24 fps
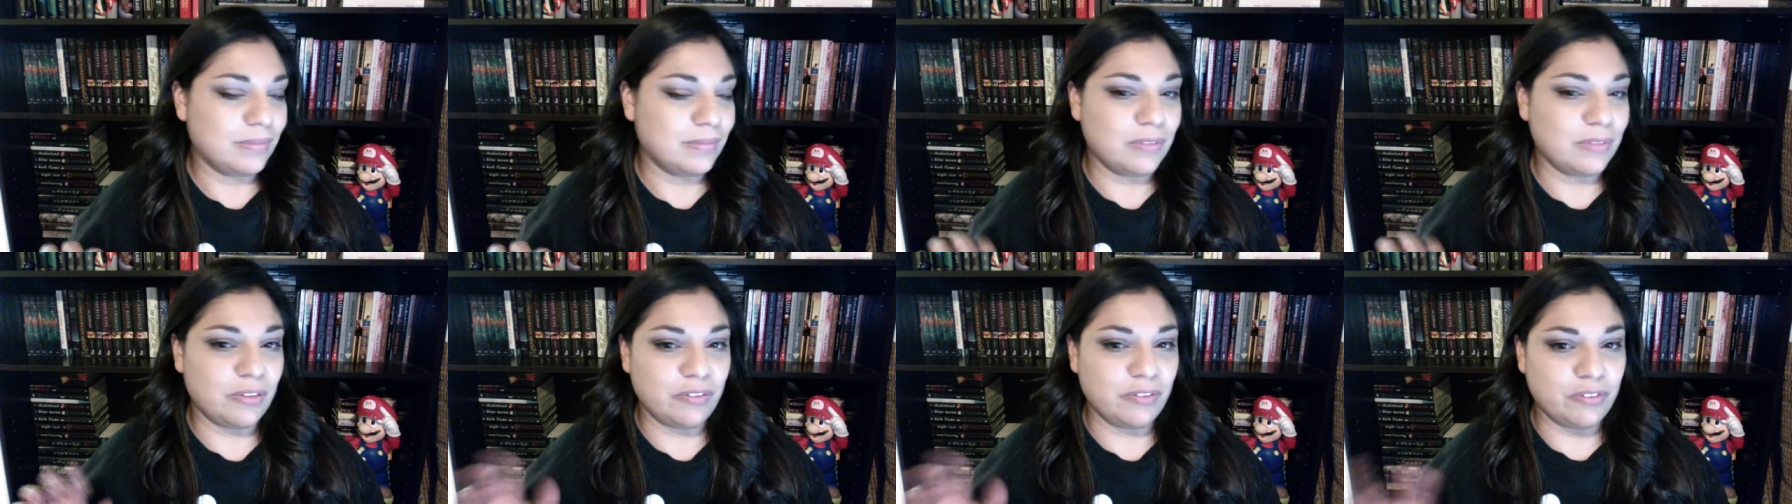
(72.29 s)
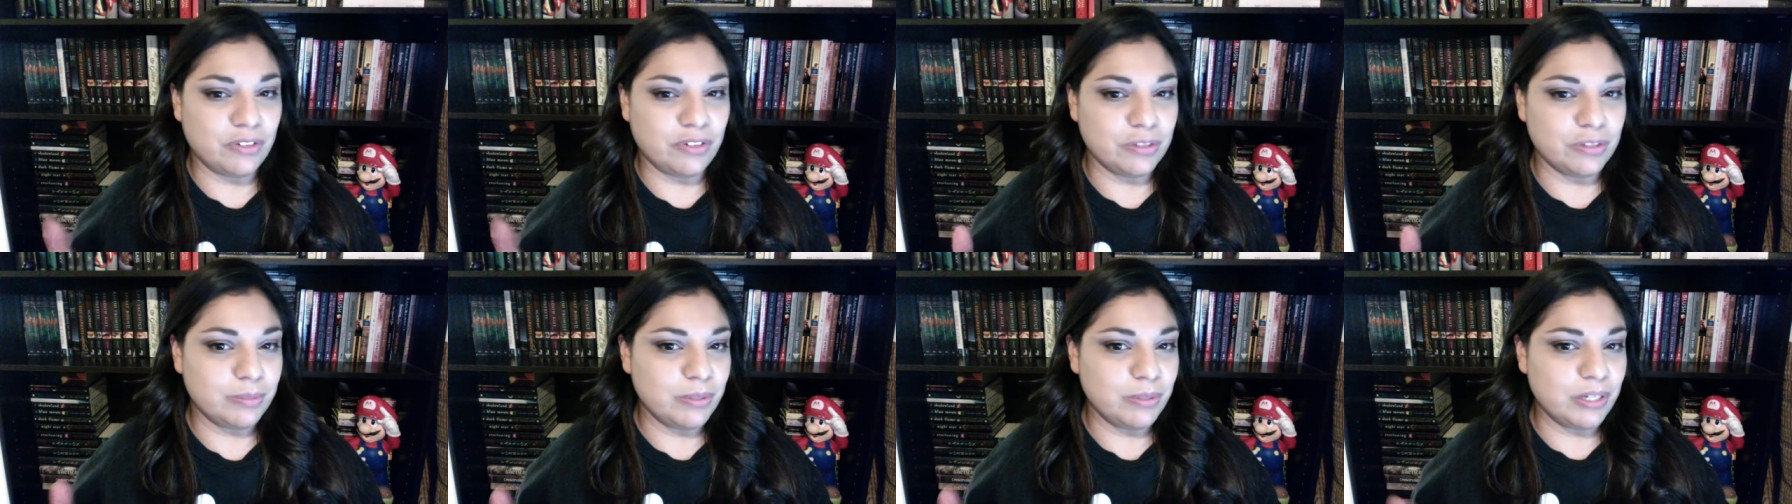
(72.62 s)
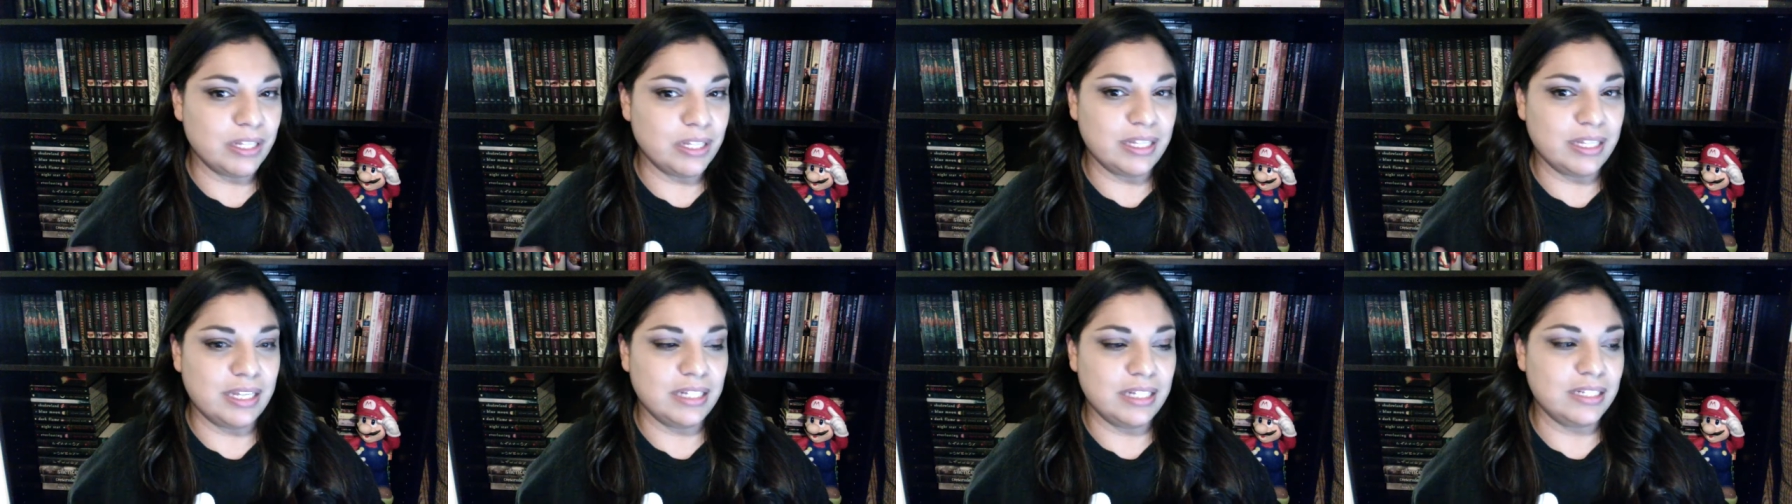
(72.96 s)
The first book
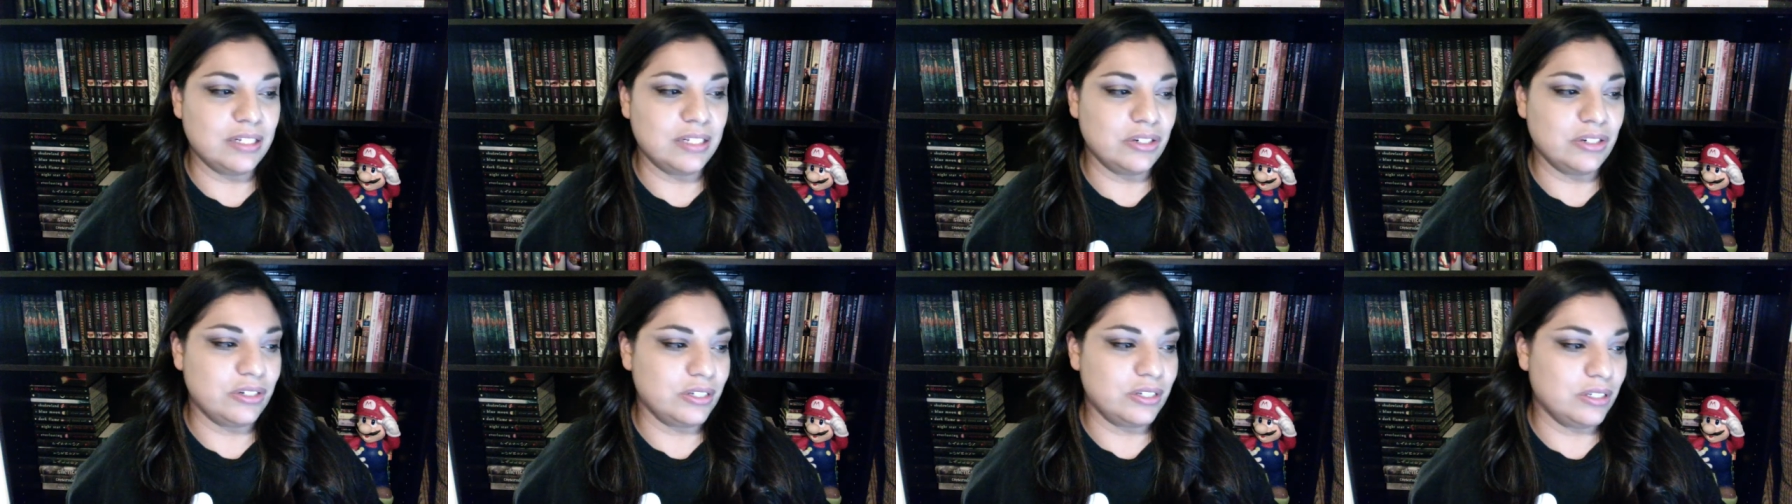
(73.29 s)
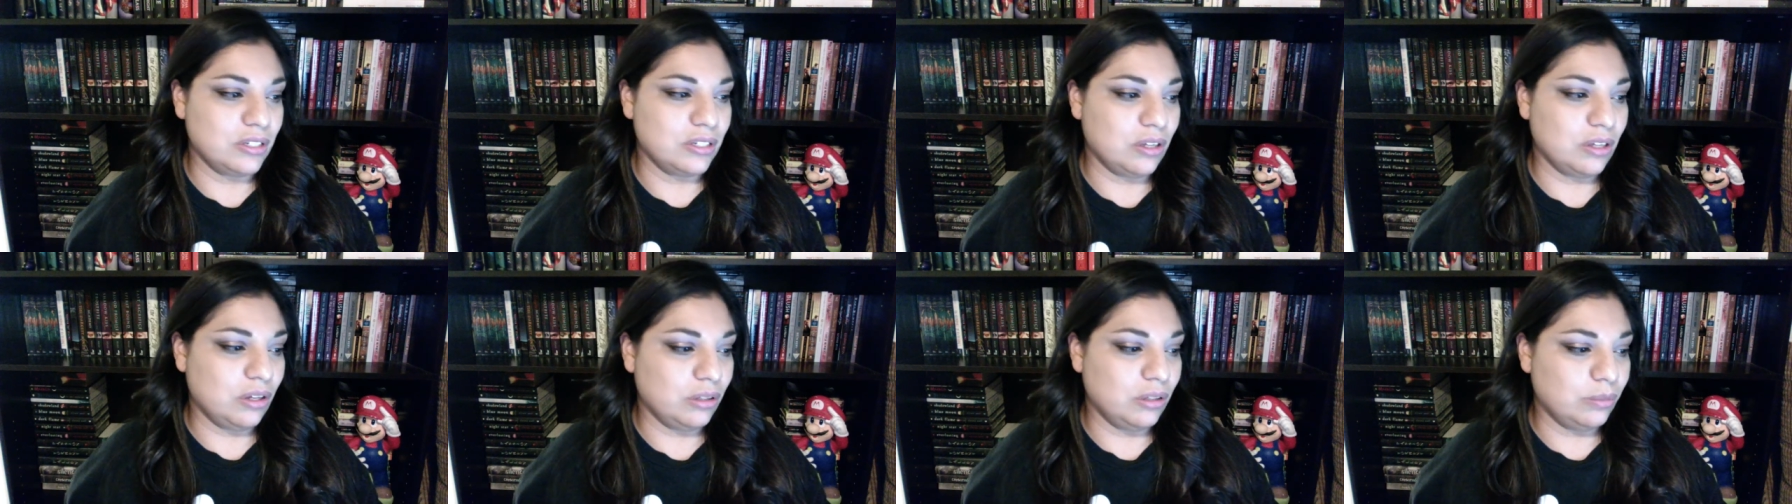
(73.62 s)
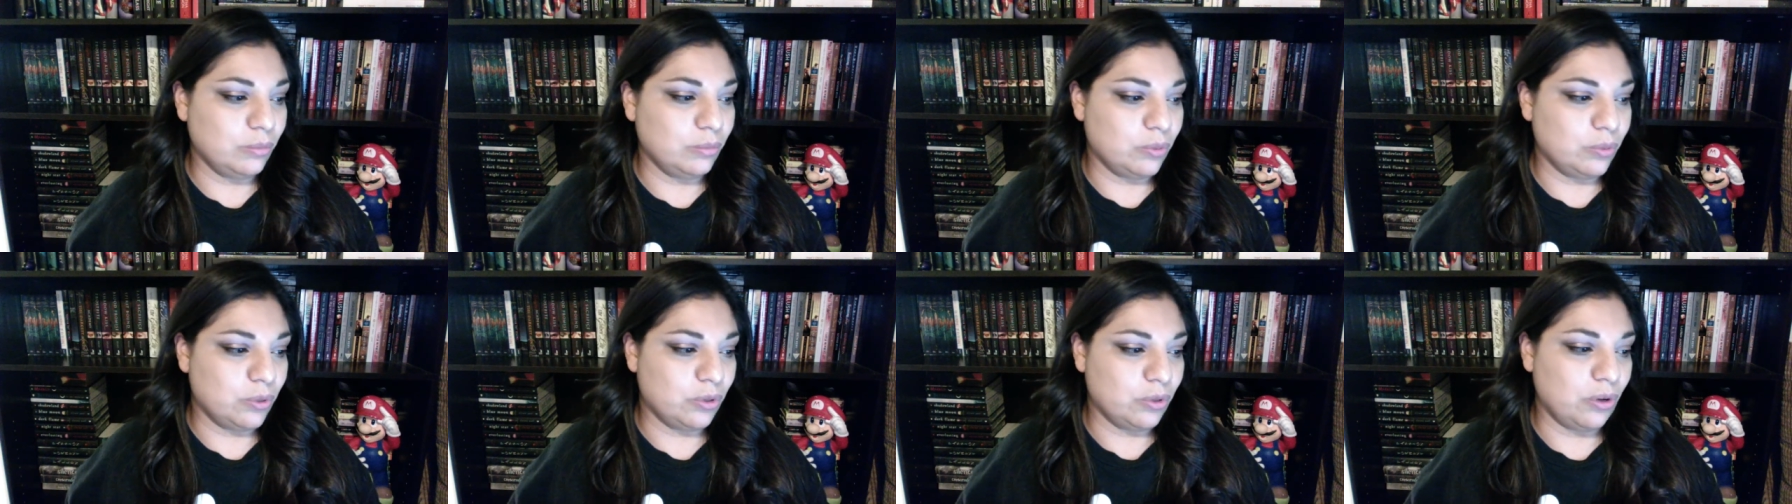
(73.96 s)
in that series is called
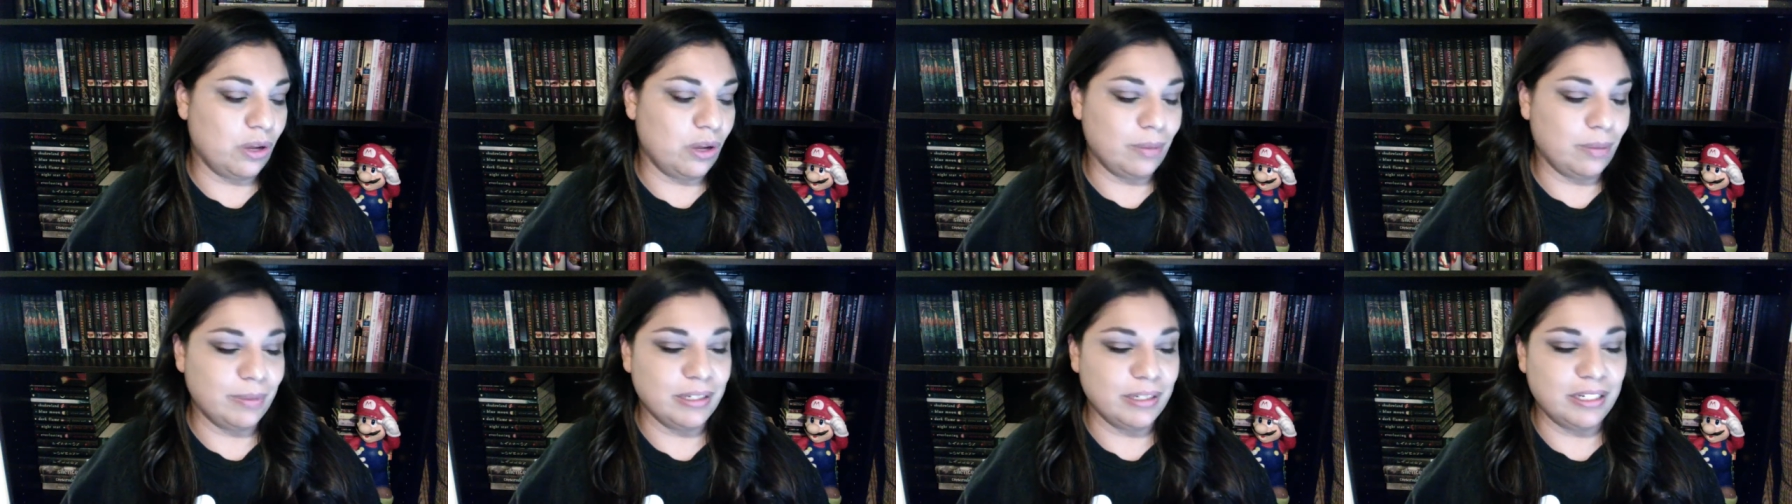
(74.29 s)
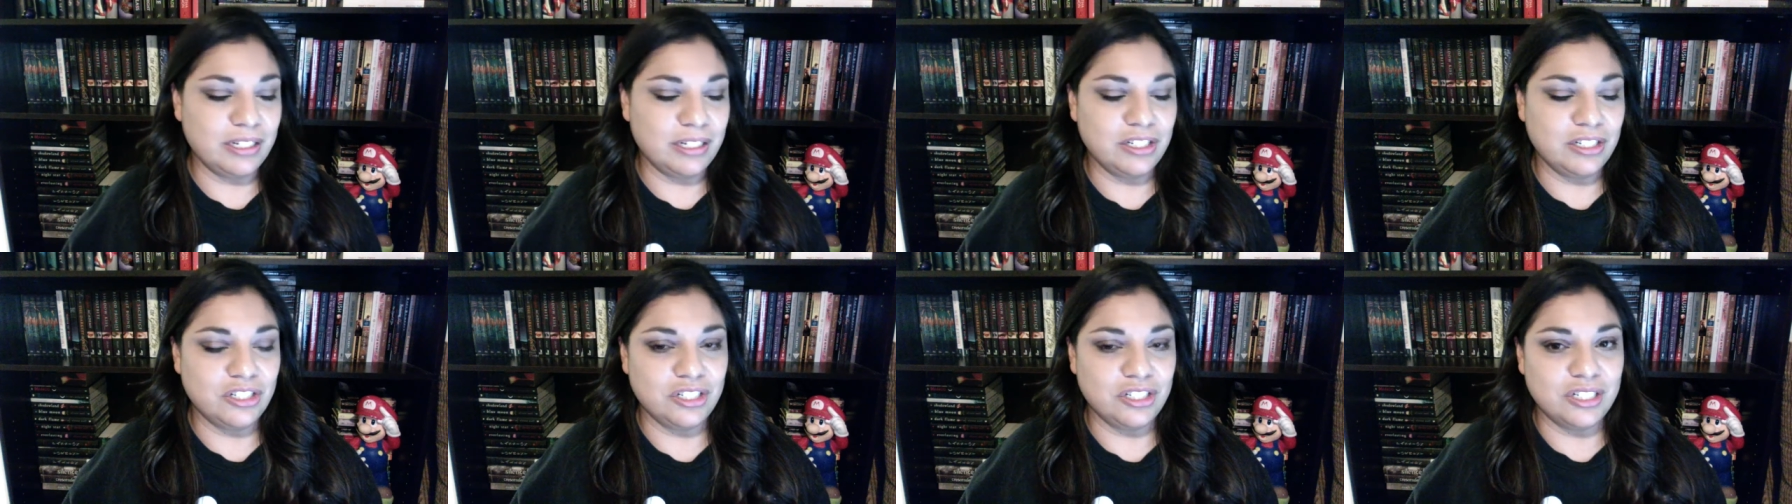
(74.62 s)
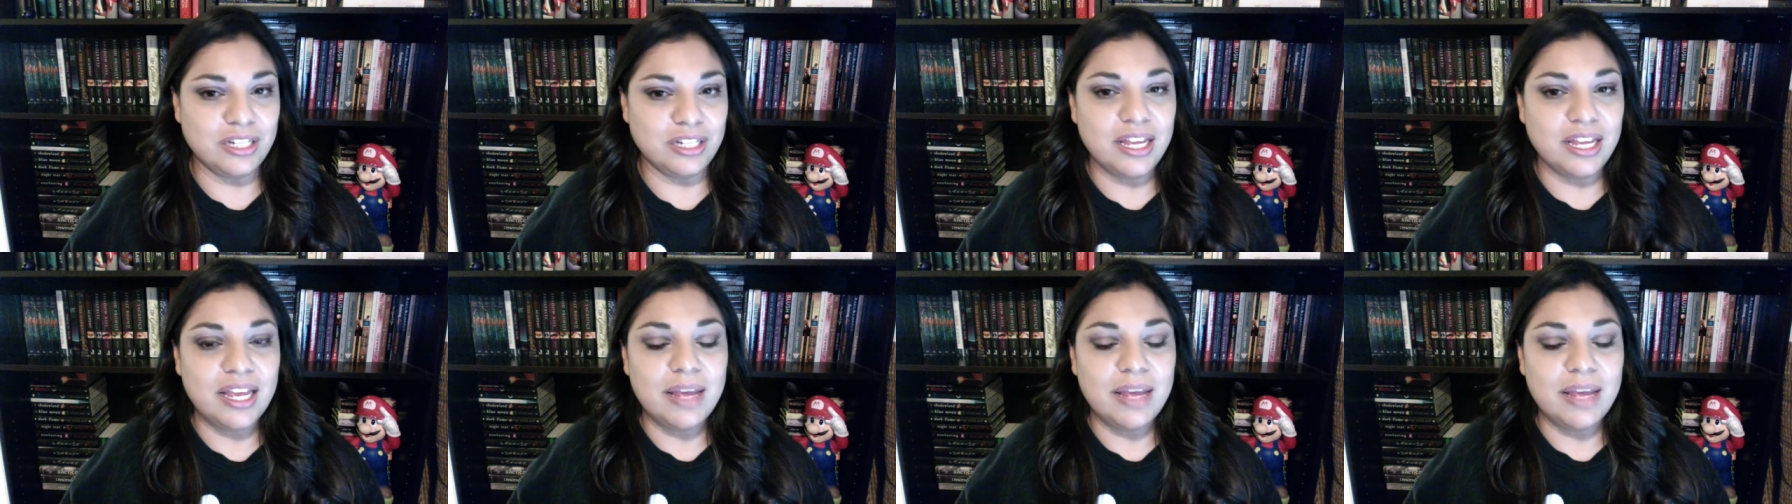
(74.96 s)
Mortal Obligation.